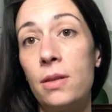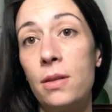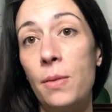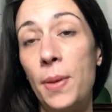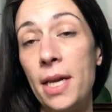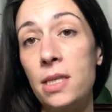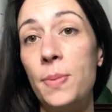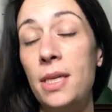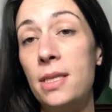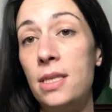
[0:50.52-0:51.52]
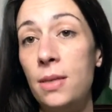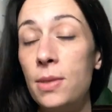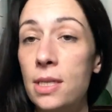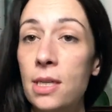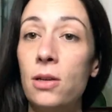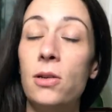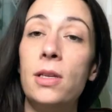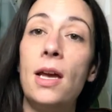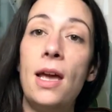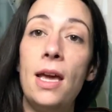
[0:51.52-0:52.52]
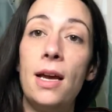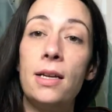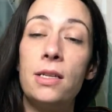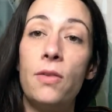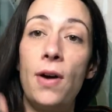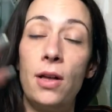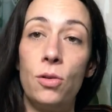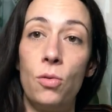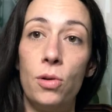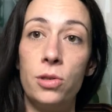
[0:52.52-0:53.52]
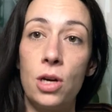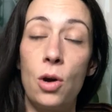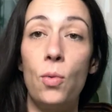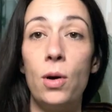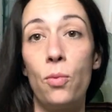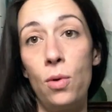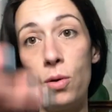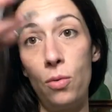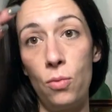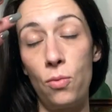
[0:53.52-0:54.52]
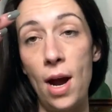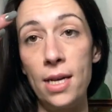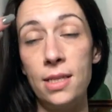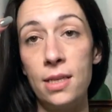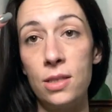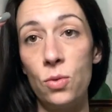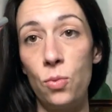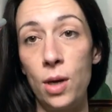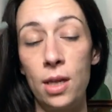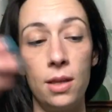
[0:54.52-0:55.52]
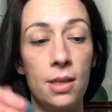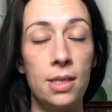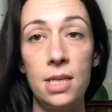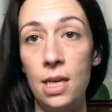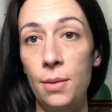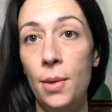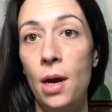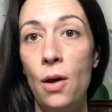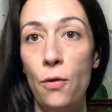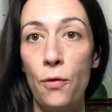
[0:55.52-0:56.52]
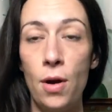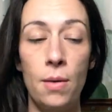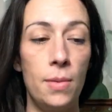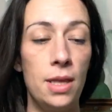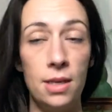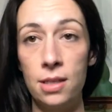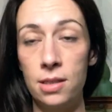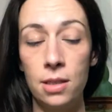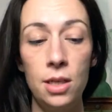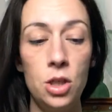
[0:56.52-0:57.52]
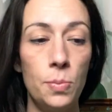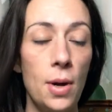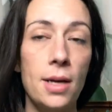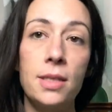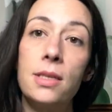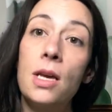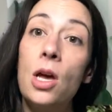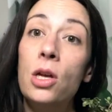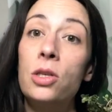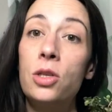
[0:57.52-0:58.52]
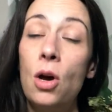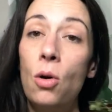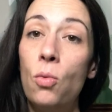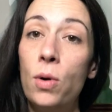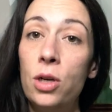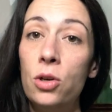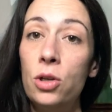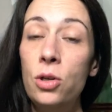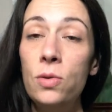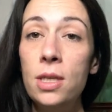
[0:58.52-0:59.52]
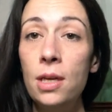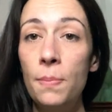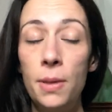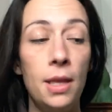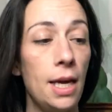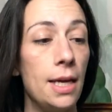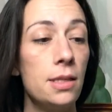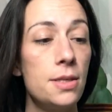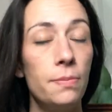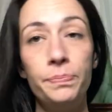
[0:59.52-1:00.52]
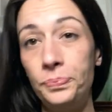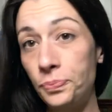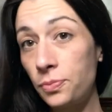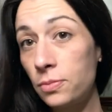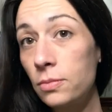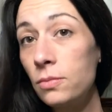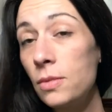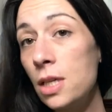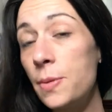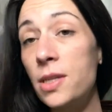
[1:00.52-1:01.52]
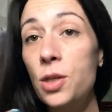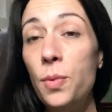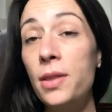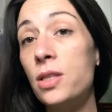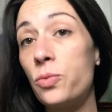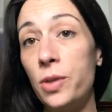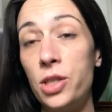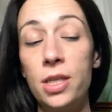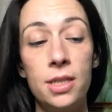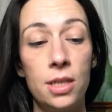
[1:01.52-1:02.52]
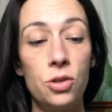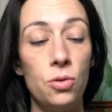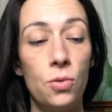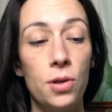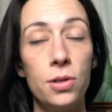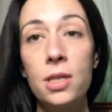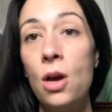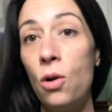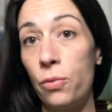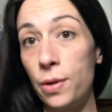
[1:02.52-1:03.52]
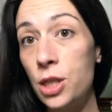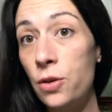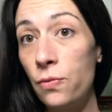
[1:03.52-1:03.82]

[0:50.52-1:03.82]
the plants being steam distilled, and the volatile oils are what rises with the steam from in the distillation process. So when you're using a plant, especially one that's rich in essential oils or rich in